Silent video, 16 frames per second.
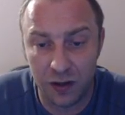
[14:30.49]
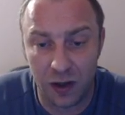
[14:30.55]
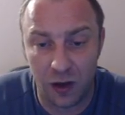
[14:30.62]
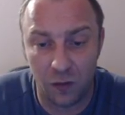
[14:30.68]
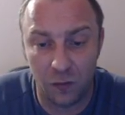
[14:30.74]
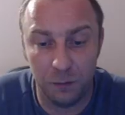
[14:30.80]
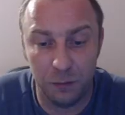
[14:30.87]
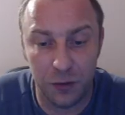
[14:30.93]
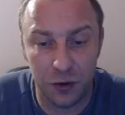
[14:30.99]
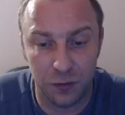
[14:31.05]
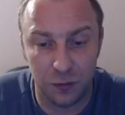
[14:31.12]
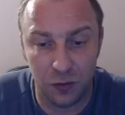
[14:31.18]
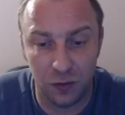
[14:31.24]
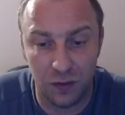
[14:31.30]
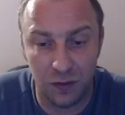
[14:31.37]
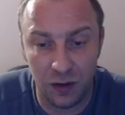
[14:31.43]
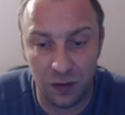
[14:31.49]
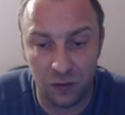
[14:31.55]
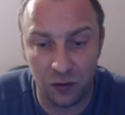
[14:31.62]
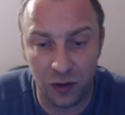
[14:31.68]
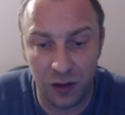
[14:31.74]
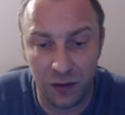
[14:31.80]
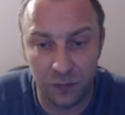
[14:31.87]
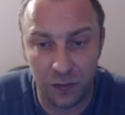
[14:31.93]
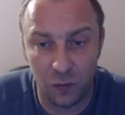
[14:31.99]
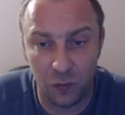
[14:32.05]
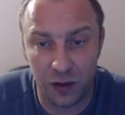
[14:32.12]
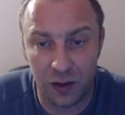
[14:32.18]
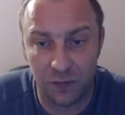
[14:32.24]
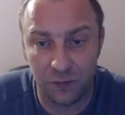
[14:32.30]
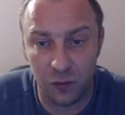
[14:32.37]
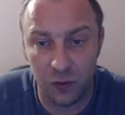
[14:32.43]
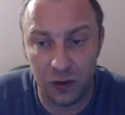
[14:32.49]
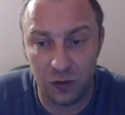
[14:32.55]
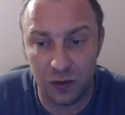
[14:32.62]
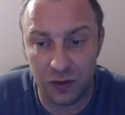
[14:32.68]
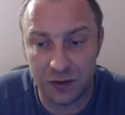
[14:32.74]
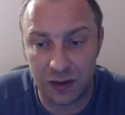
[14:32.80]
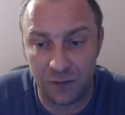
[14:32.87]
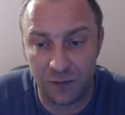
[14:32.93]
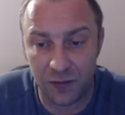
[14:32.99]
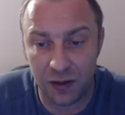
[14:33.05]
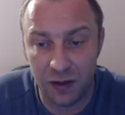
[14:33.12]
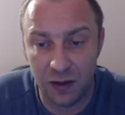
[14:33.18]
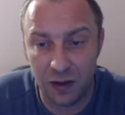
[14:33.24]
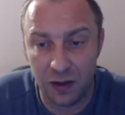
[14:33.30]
now bishop to d three. We have queen to e seven.